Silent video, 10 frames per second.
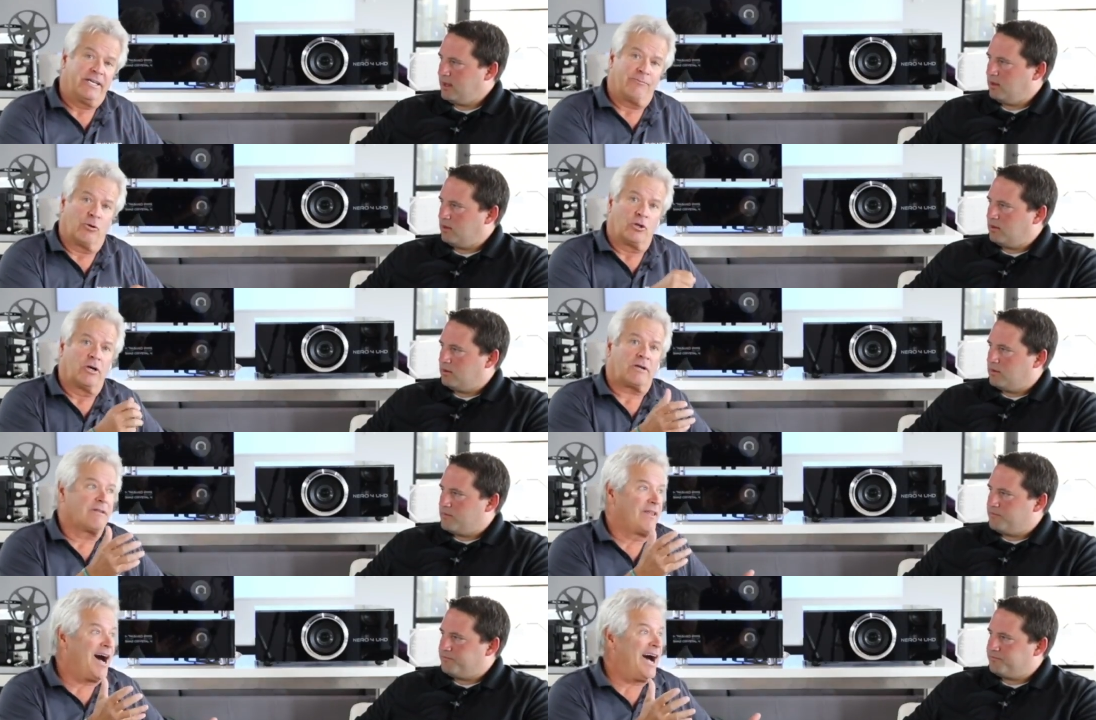Speaker 1: It won't look
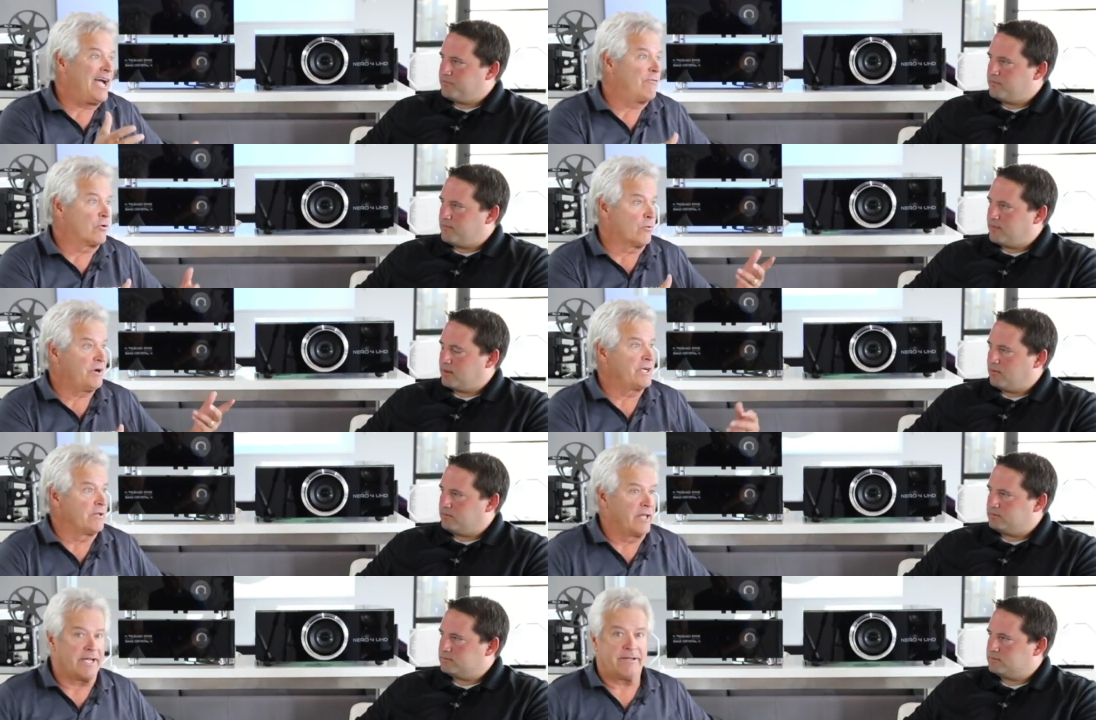live or
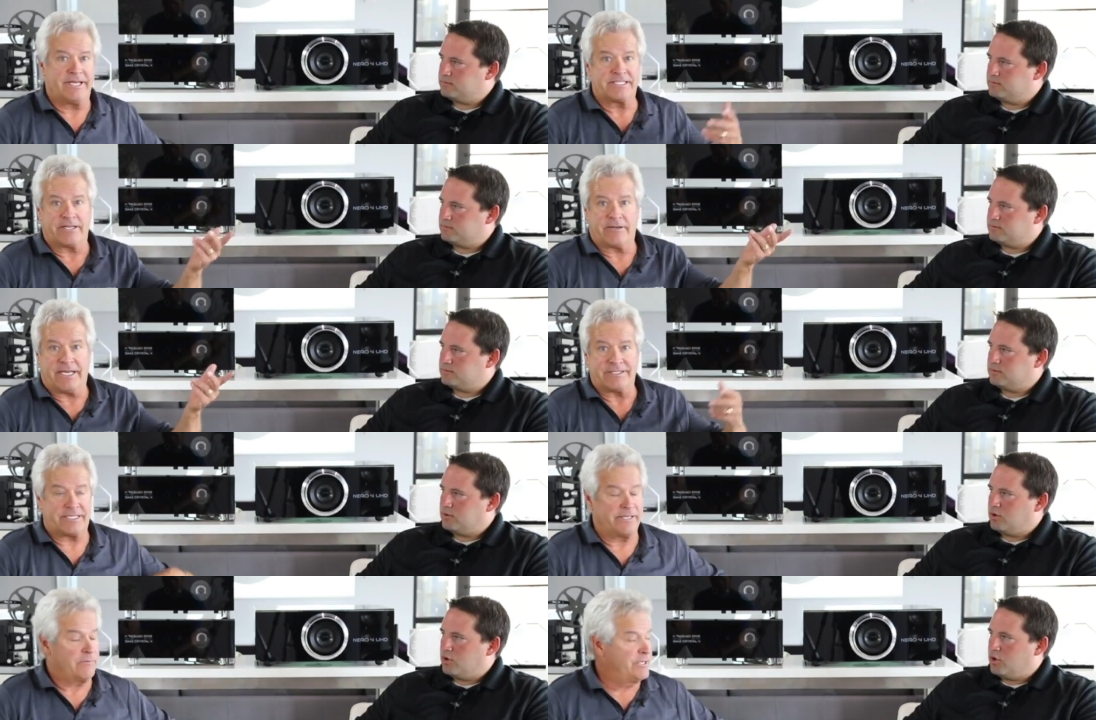real like as I look
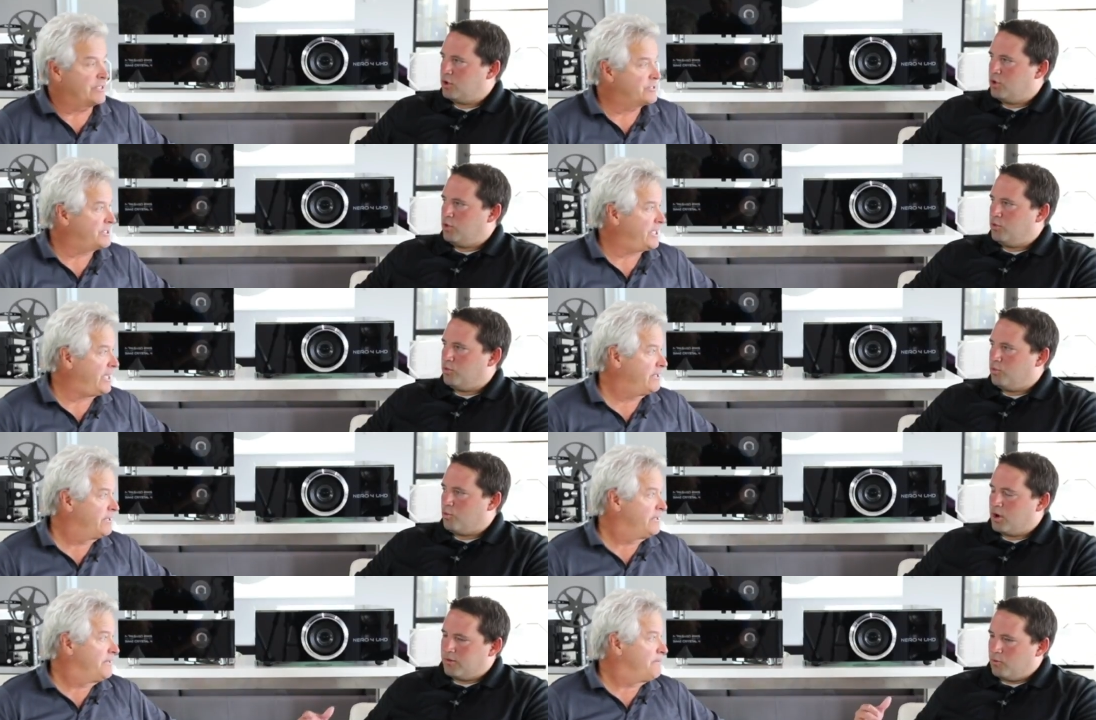outside the windows today.
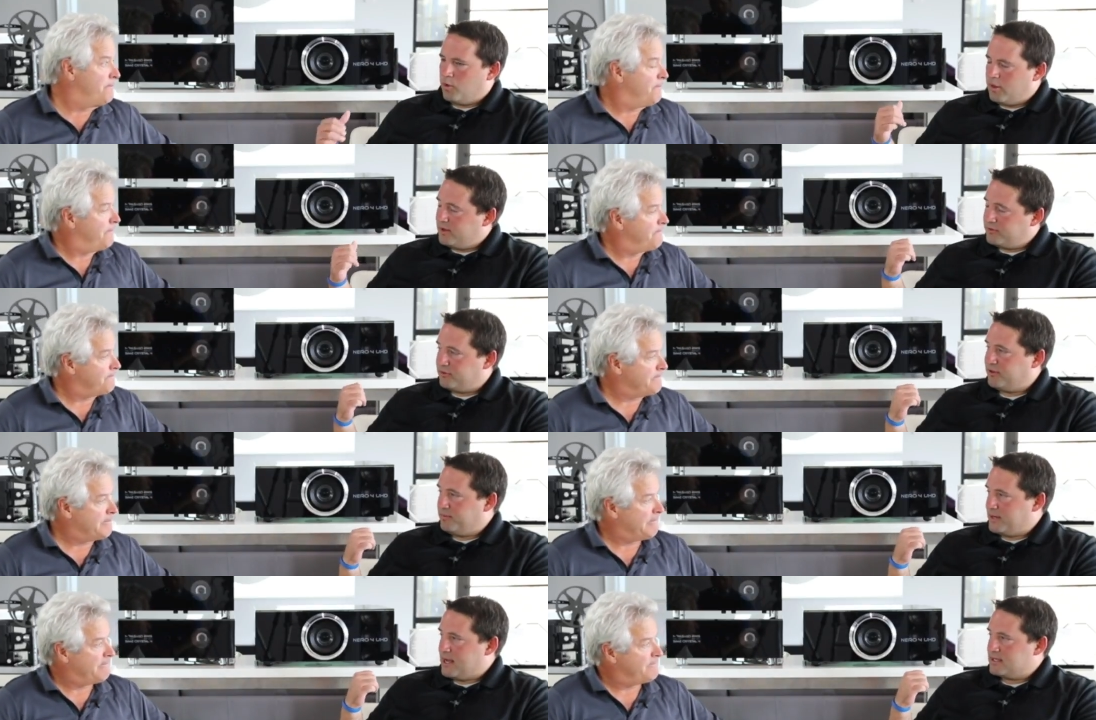
Speaker 2: One of the, one of the things the
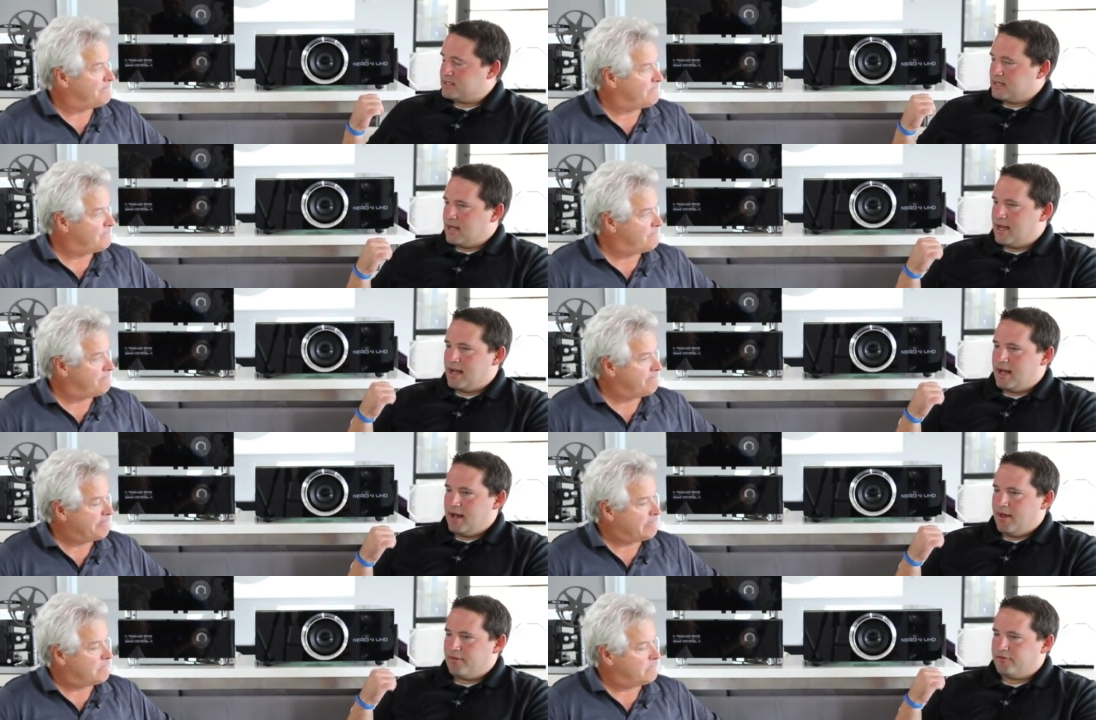Sim does,
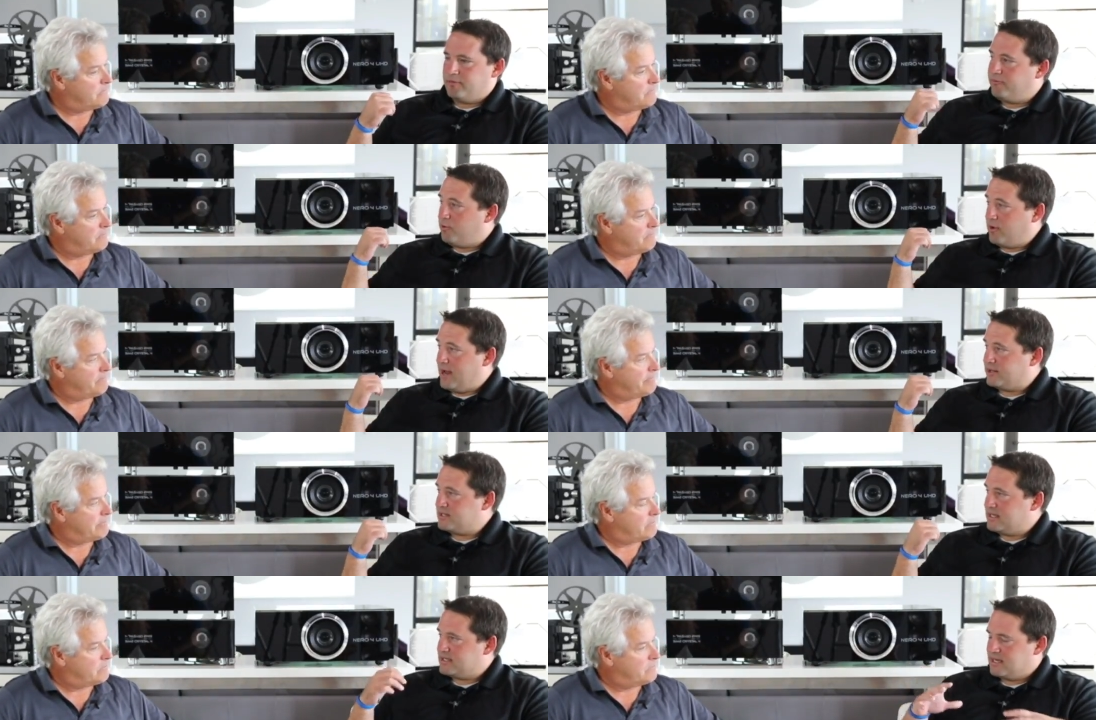uh, the Sim
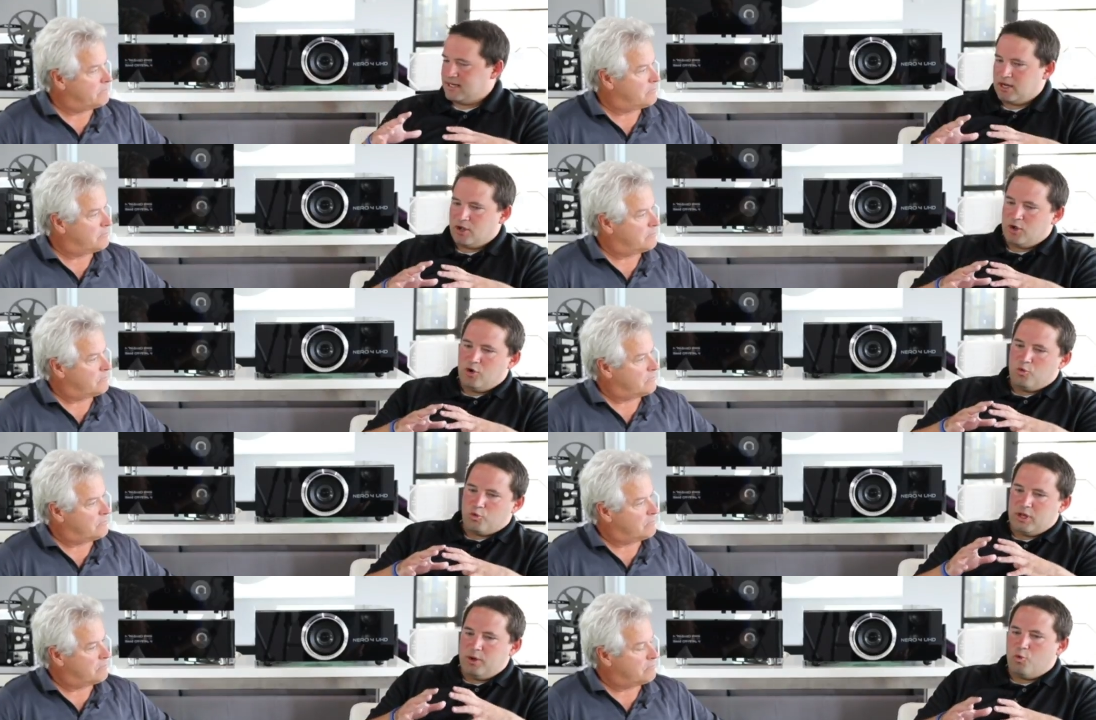4S, is it
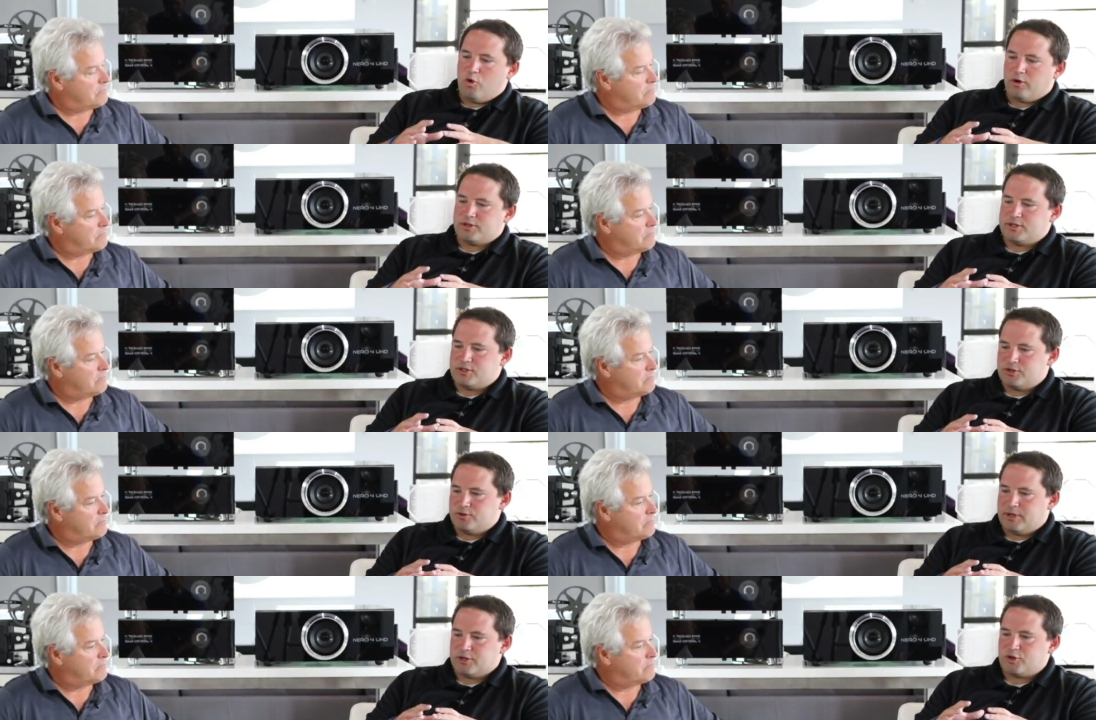really works to
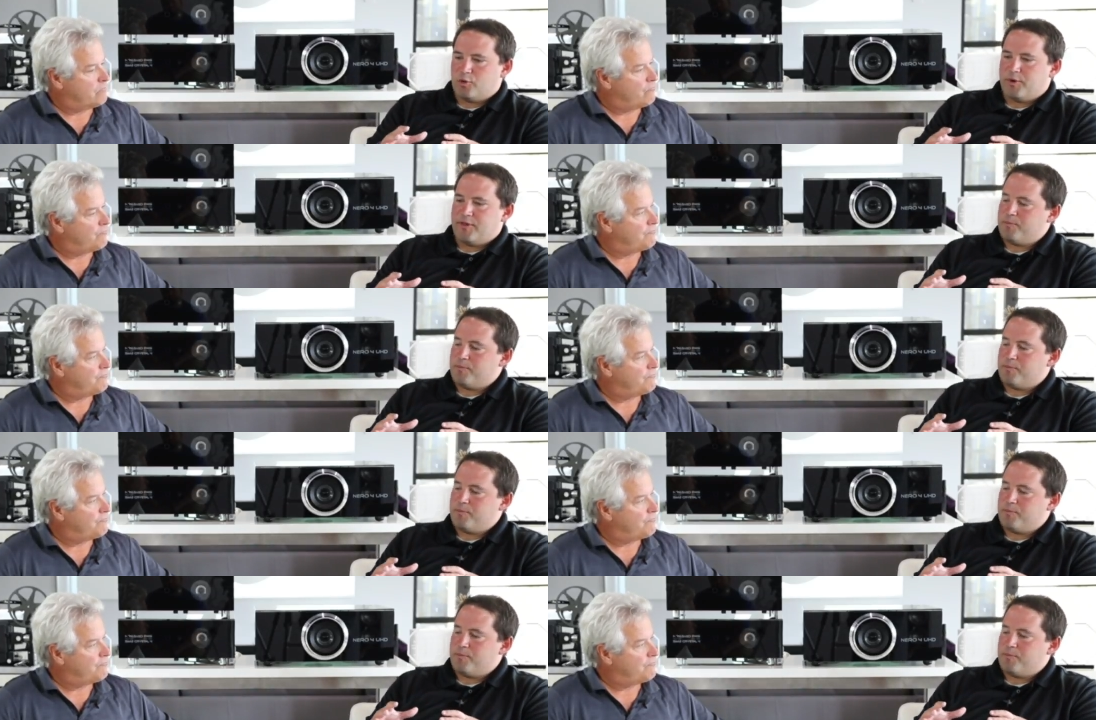interpret the